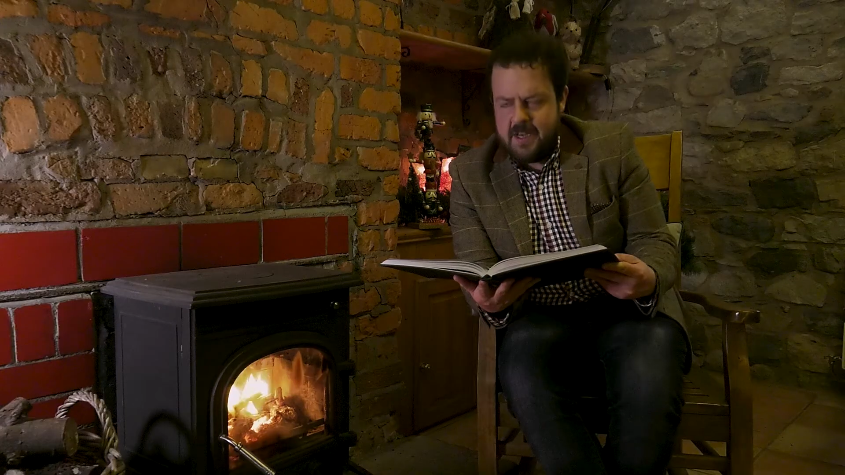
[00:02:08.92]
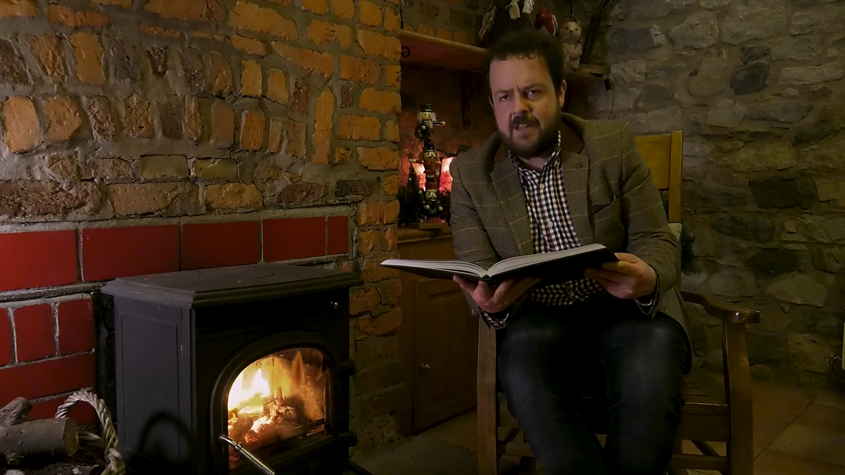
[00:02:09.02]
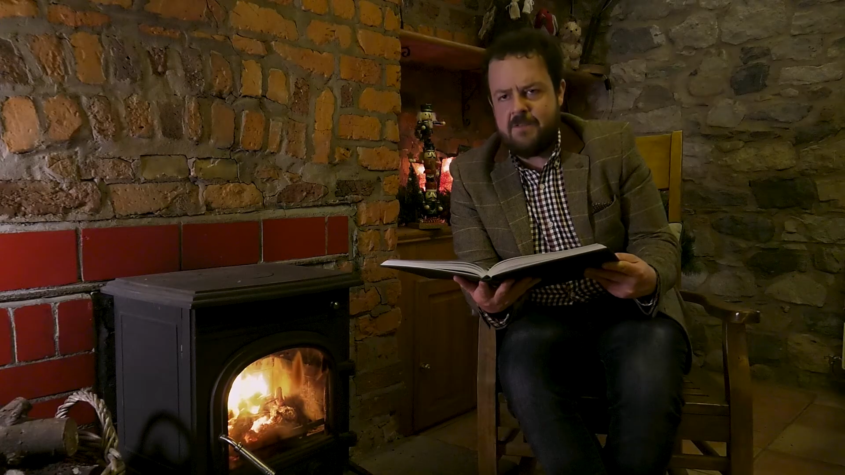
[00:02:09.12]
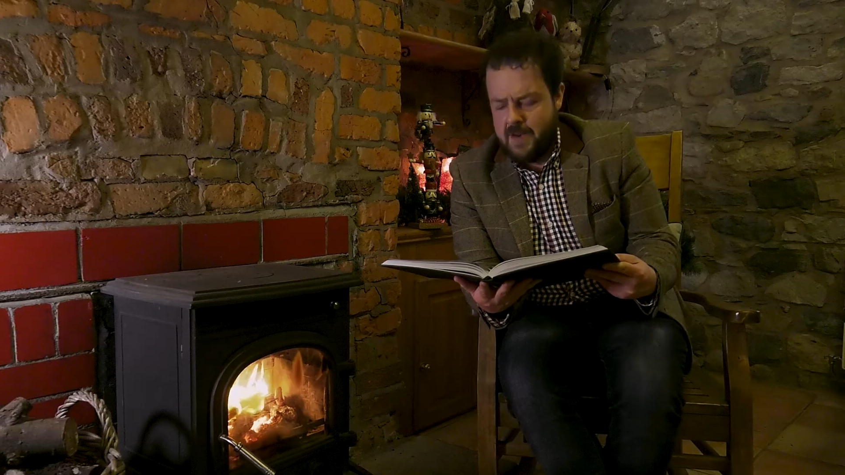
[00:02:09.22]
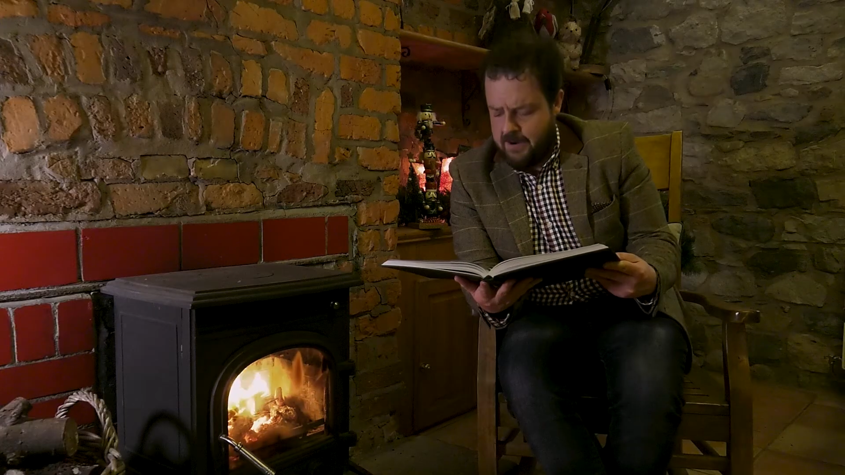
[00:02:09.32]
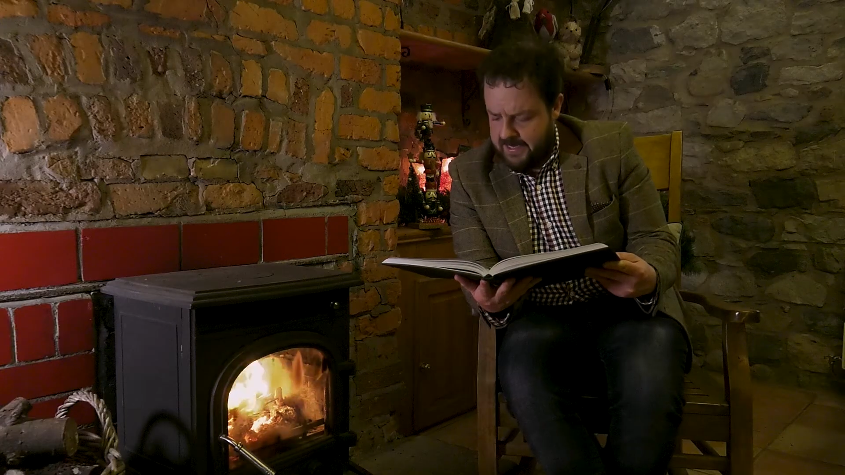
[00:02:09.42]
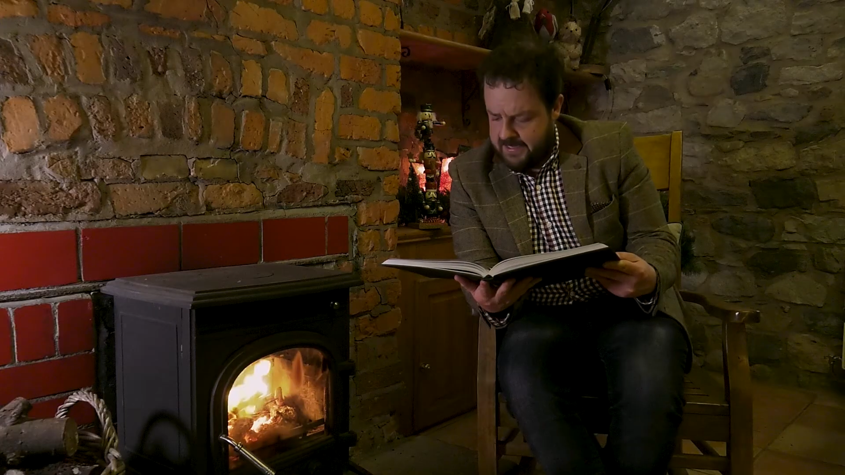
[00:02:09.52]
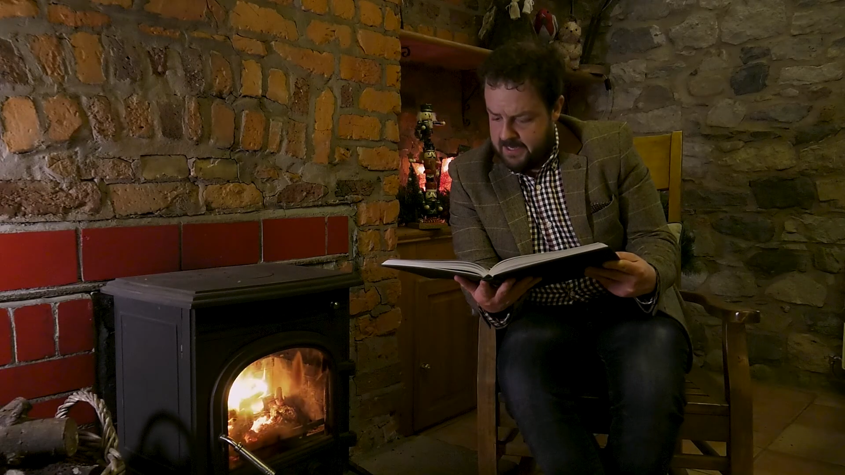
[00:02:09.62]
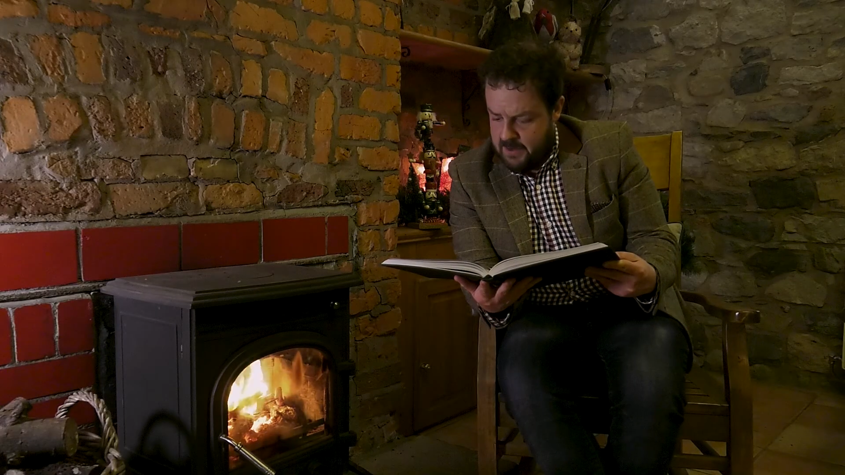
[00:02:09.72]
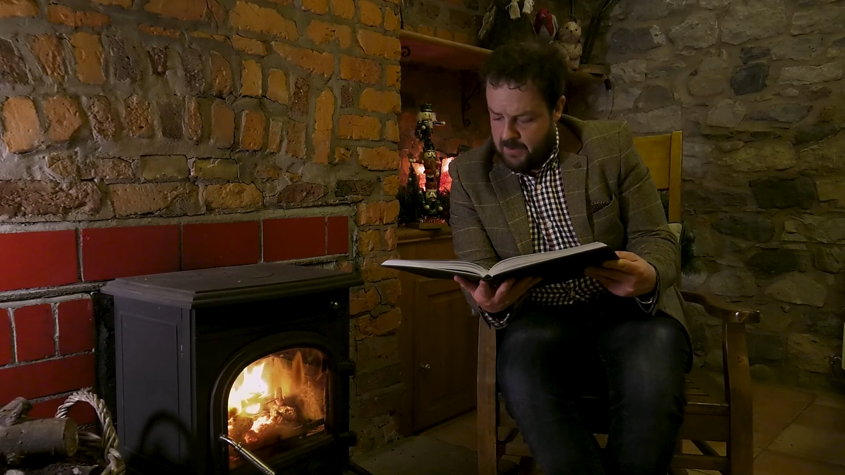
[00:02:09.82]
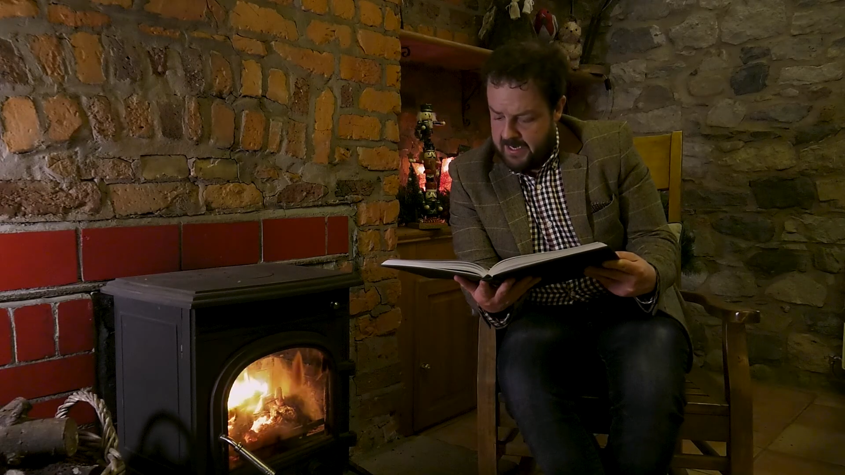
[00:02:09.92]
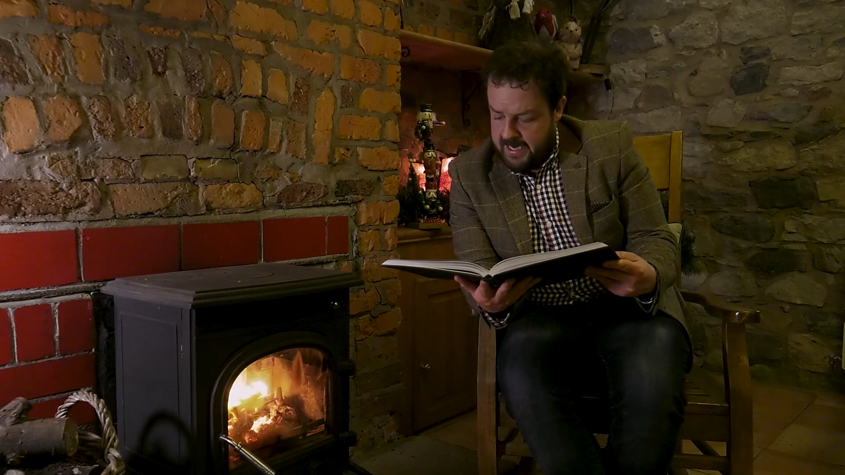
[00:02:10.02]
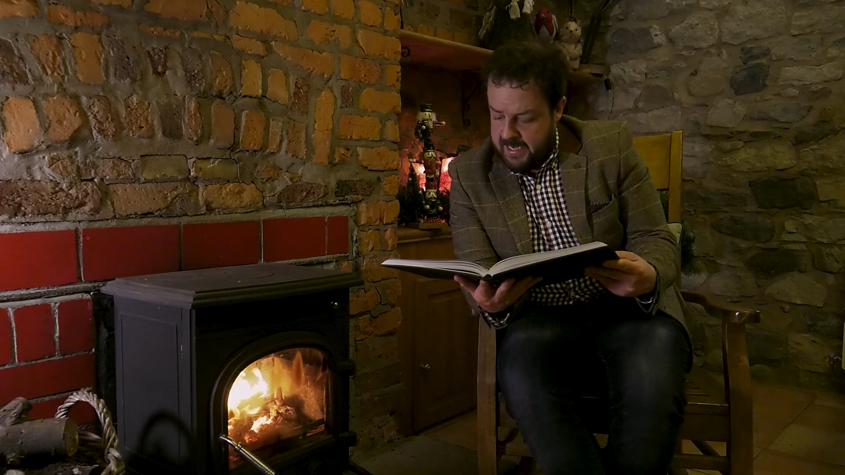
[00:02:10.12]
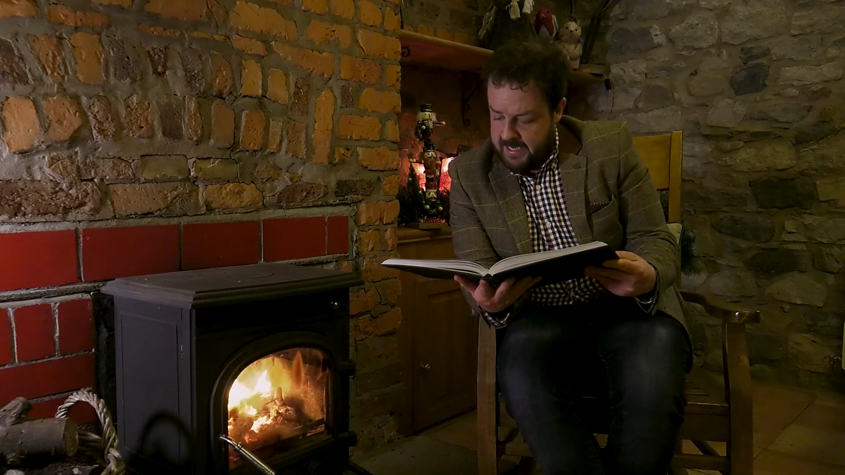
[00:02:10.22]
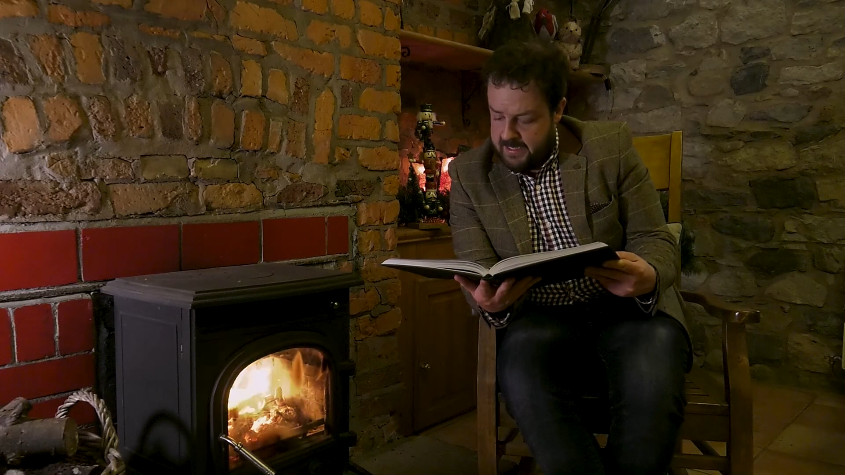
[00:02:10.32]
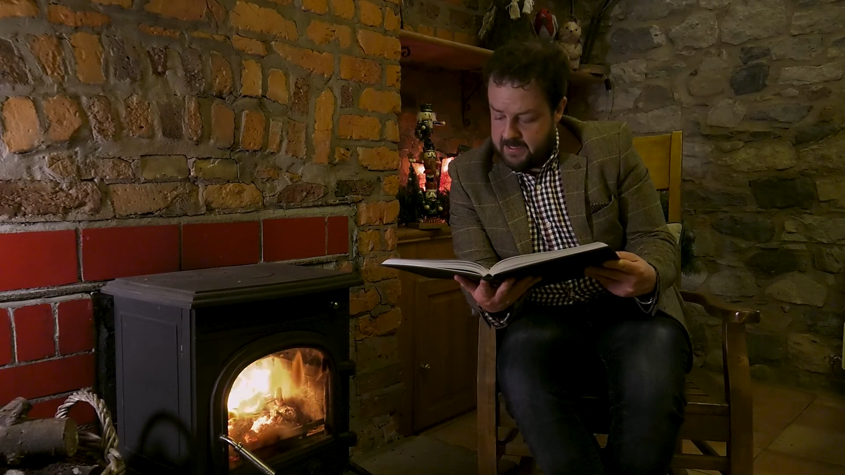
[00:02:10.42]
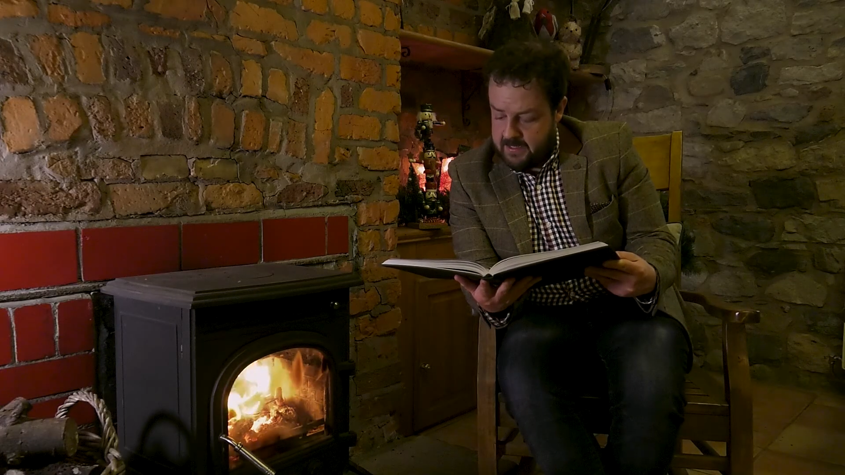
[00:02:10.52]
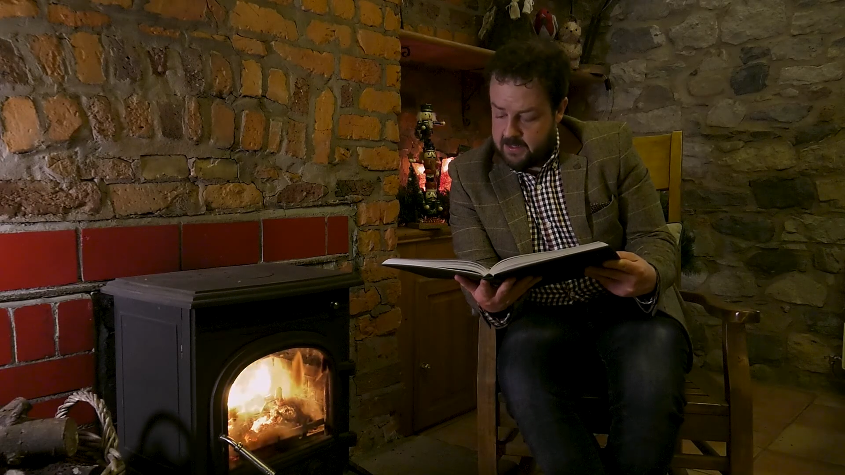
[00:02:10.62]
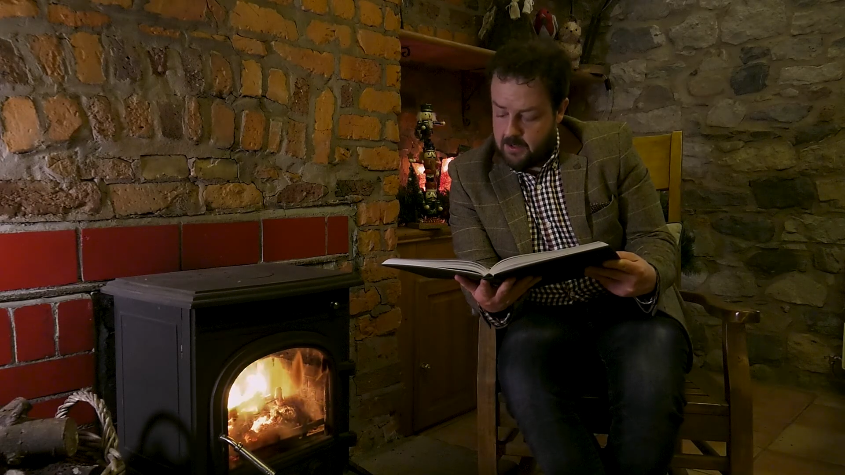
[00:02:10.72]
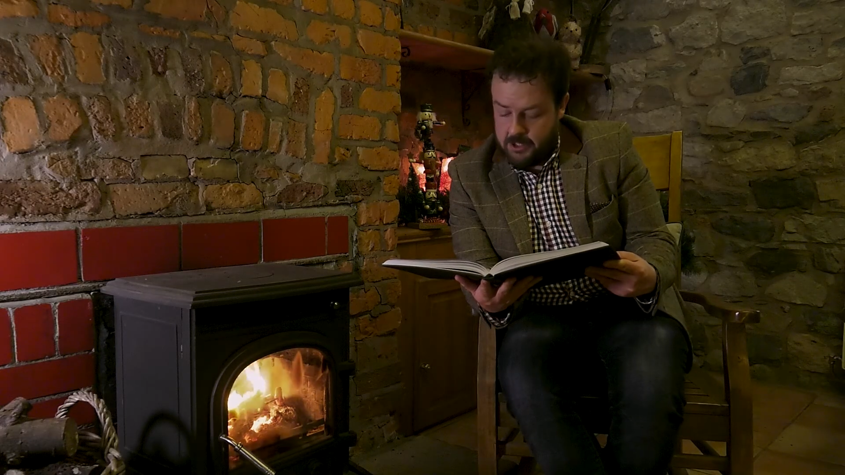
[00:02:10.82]
The fairies were in a heated
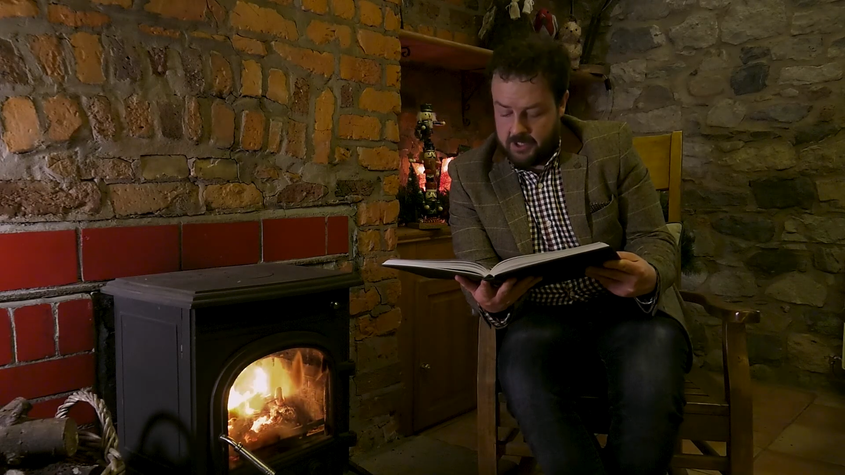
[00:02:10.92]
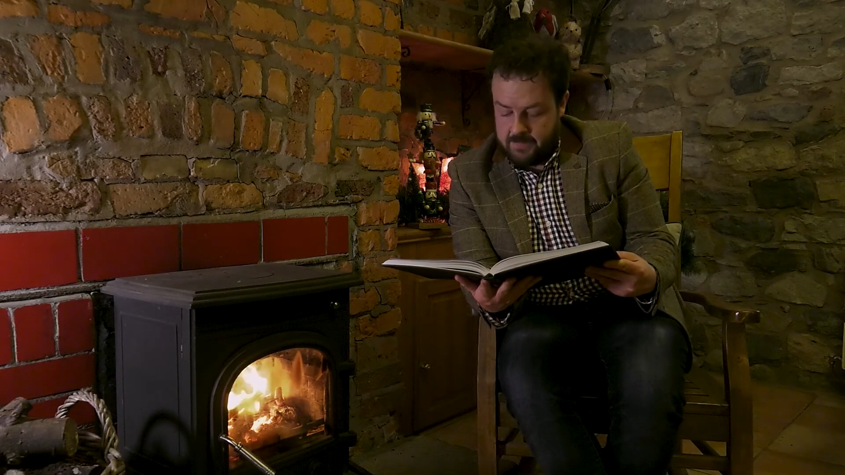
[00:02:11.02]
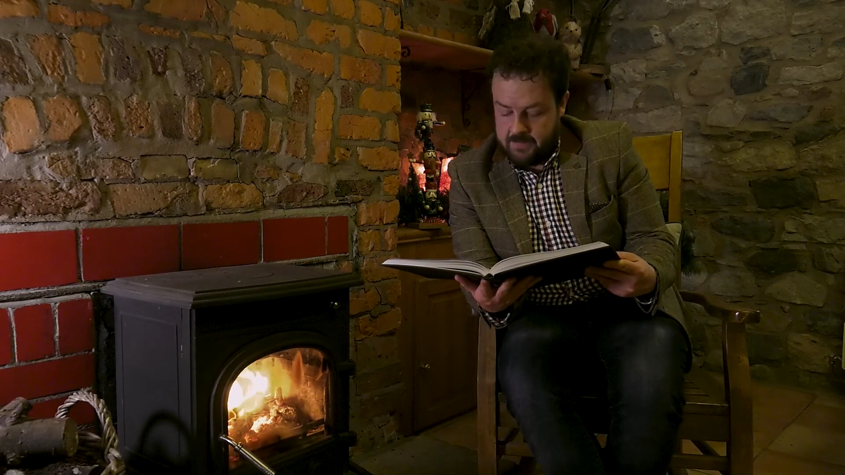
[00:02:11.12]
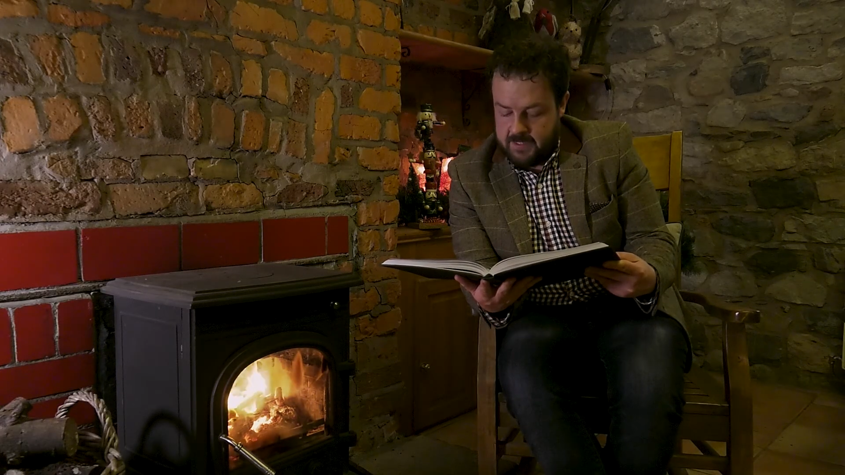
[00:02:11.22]
discussion,